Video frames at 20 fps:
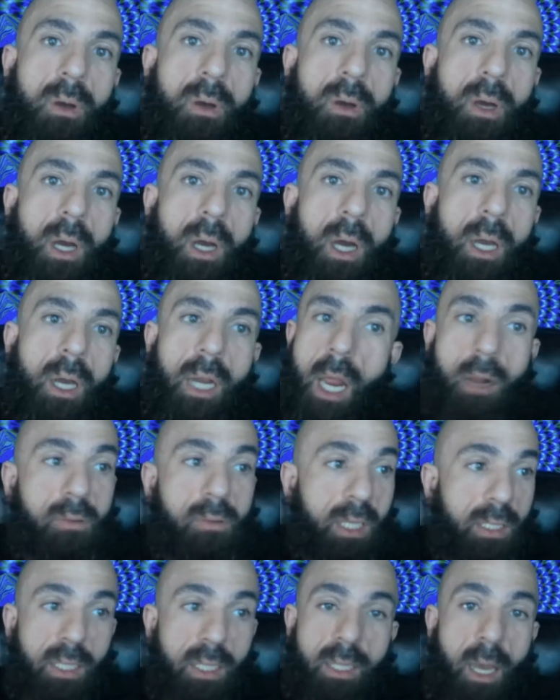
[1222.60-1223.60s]
Uh, and I don't
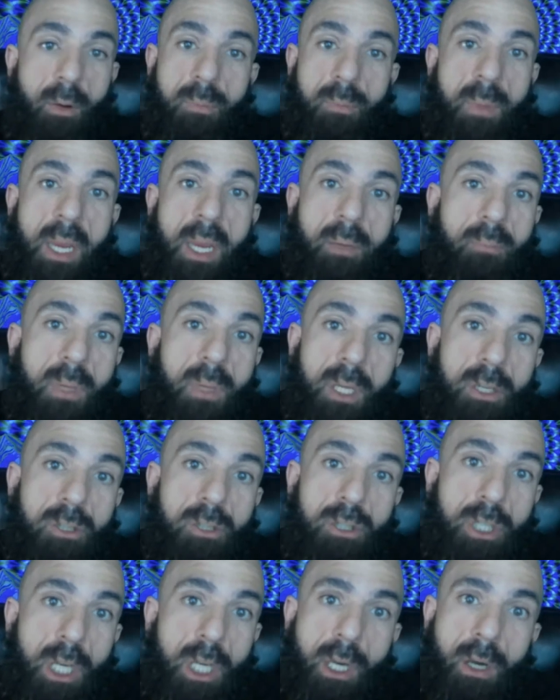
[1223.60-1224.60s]
think that that would make me a
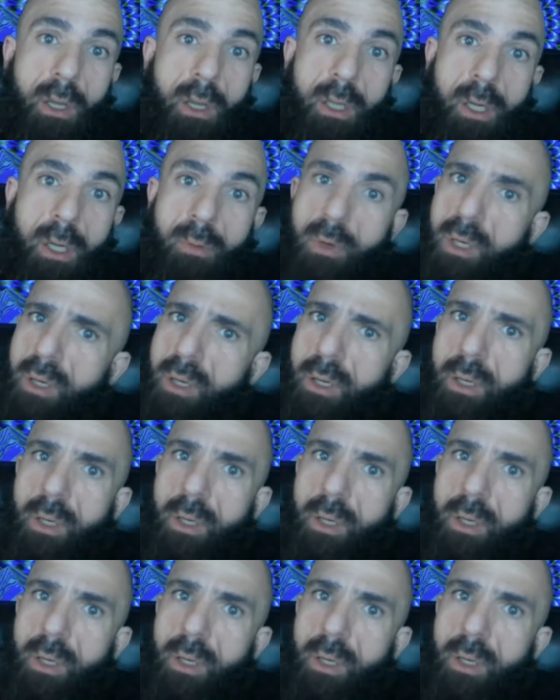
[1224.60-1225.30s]
shill or where